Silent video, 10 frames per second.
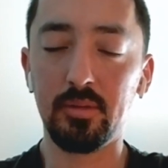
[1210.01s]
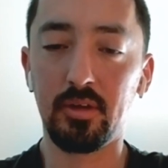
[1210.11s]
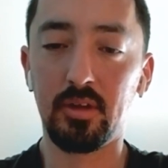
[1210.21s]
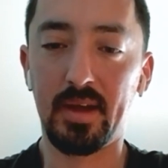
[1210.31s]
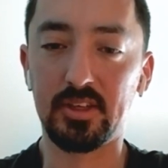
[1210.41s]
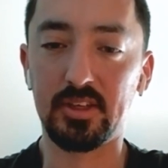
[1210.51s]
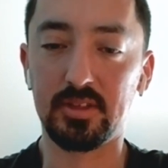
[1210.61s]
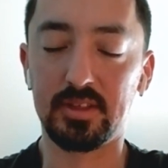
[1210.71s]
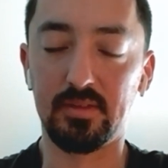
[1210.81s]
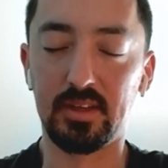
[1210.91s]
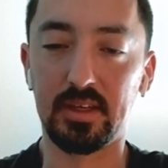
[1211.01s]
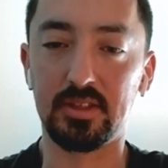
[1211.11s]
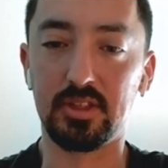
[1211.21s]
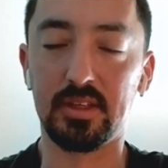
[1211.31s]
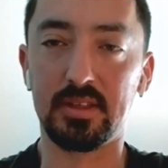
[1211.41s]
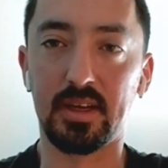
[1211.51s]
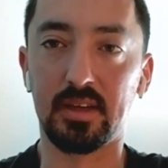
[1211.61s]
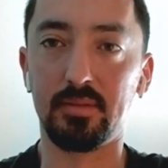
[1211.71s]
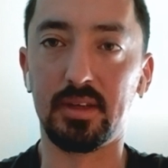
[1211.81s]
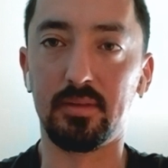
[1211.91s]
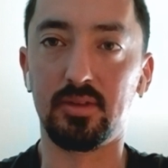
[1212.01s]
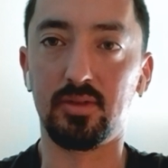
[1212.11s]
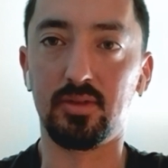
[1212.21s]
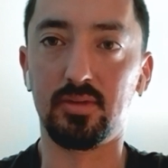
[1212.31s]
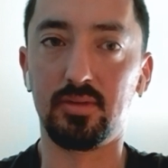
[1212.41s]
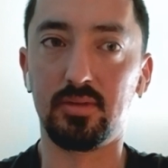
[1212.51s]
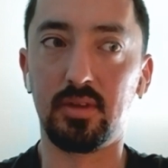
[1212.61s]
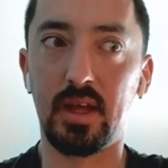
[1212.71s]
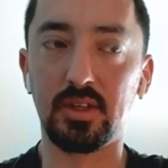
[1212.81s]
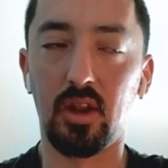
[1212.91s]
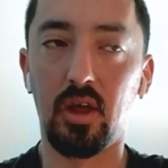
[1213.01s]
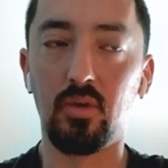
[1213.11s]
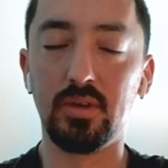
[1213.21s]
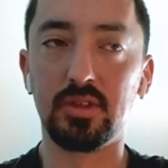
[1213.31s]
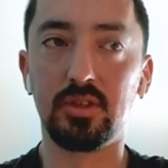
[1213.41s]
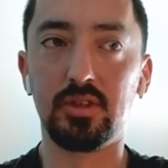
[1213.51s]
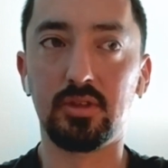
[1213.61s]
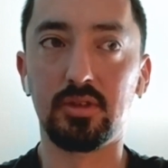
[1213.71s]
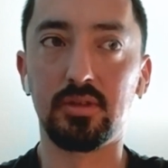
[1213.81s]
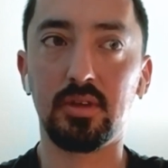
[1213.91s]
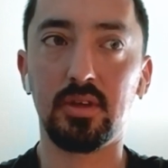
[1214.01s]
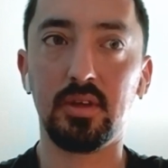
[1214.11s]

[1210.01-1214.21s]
bowling a match on TV, it's not going to be as low as your